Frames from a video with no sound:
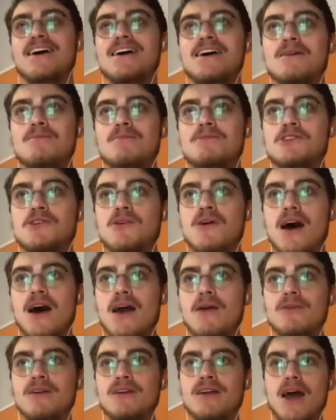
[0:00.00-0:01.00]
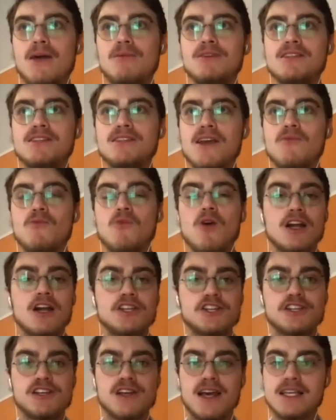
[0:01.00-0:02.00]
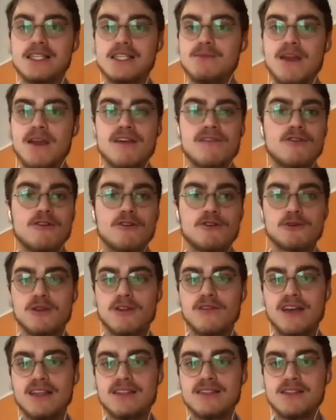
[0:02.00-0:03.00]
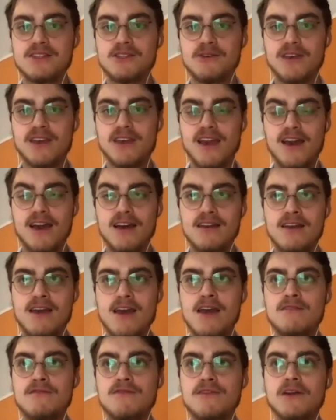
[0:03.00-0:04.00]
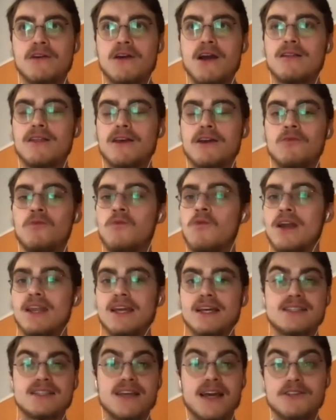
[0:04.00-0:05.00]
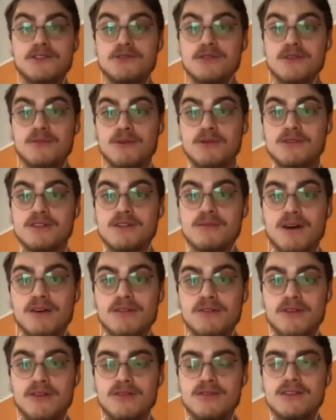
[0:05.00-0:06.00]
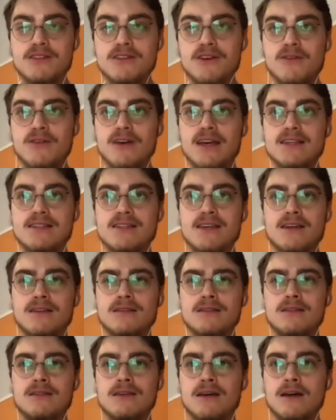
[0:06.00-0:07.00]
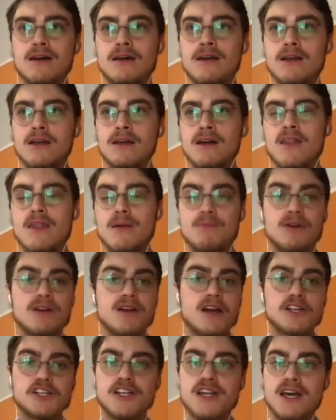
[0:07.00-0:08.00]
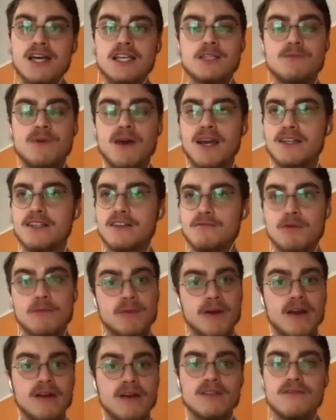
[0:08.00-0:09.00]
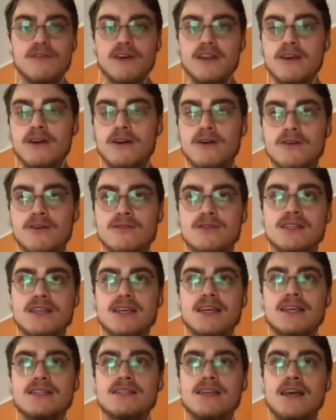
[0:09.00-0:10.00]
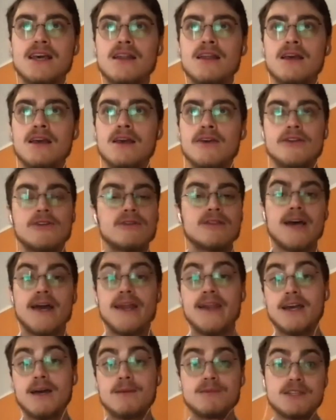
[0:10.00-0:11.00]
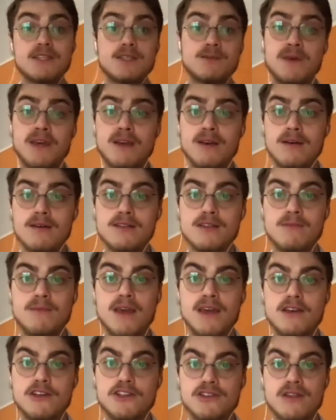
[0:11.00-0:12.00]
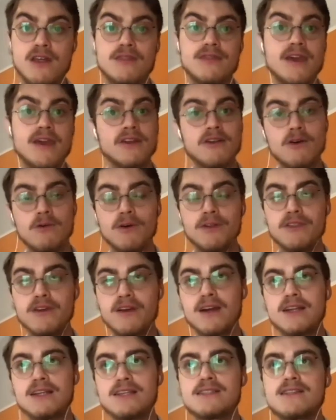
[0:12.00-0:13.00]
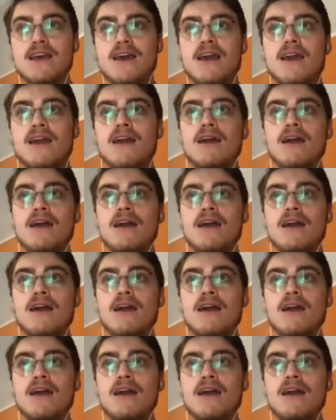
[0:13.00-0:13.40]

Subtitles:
So I would say watch as many virtual events as you can and figure out what excites you the most about those. So is it the production aspect of preparing the videos? Is it lining up the speakers and making sure that they know what they're going to say?